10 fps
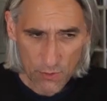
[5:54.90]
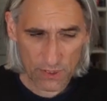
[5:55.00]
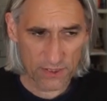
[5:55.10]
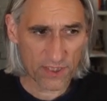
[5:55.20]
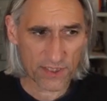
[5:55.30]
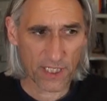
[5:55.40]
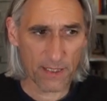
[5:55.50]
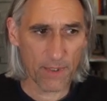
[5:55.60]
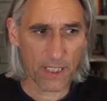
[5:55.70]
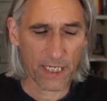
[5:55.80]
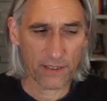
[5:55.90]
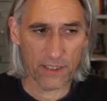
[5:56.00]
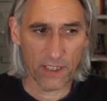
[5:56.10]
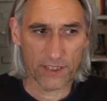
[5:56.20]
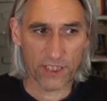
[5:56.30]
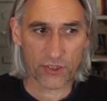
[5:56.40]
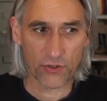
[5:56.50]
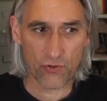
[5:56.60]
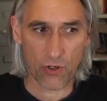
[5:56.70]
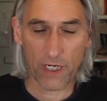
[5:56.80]
well, in this game, I had the idea to
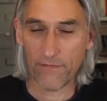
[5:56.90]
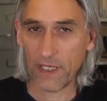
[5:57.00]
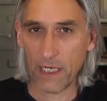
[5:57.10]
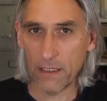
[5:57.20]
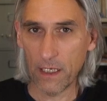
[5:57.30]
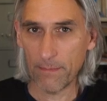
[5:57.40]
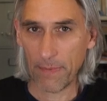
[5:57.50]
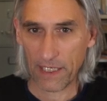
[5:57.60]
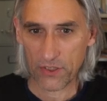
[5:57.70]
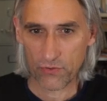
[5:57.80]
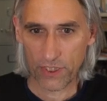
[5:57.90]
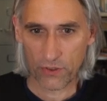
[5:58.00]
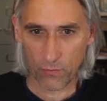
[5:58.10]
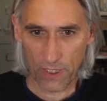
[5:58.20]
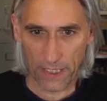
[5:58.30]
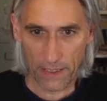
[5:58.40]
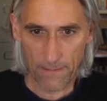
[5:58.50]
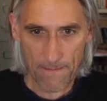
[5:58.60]
drive that knight back straight away.